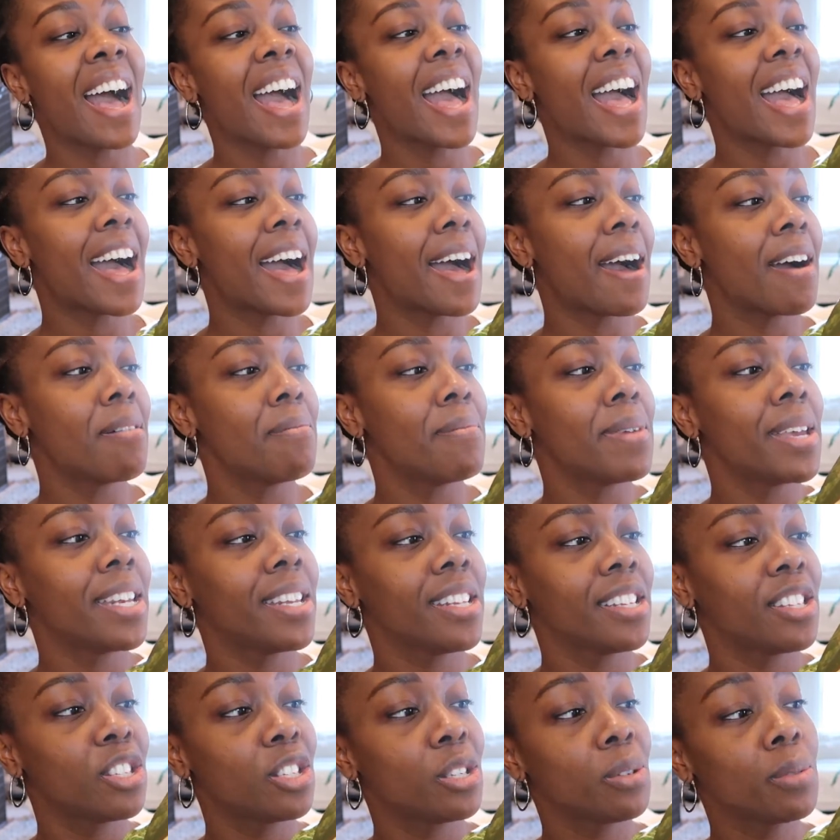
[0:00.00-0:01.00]
And
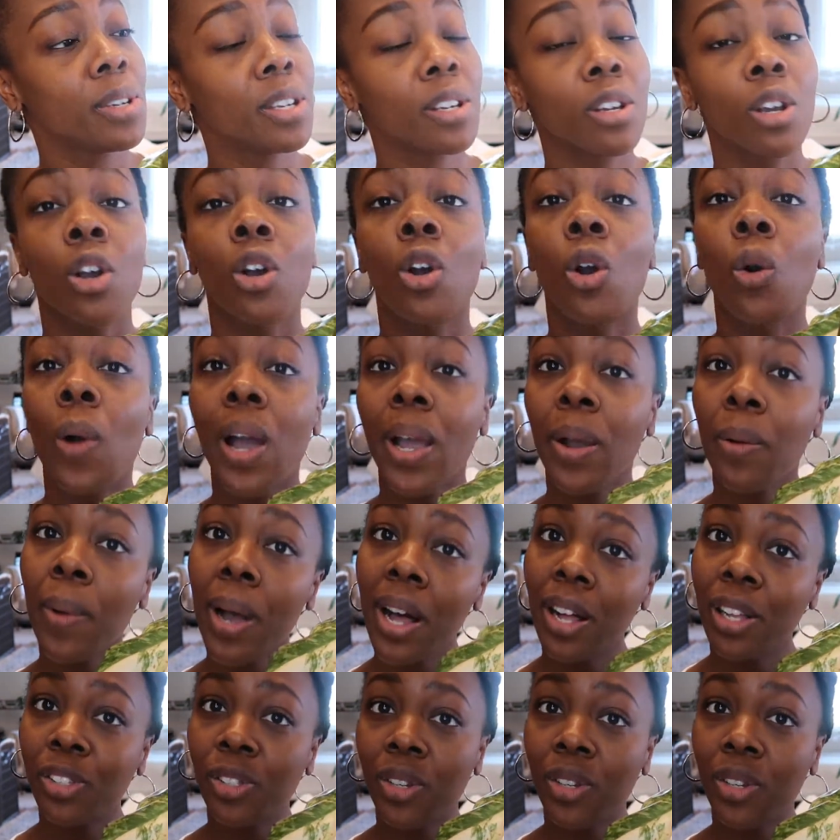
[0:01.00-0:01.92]
it's doing quite well.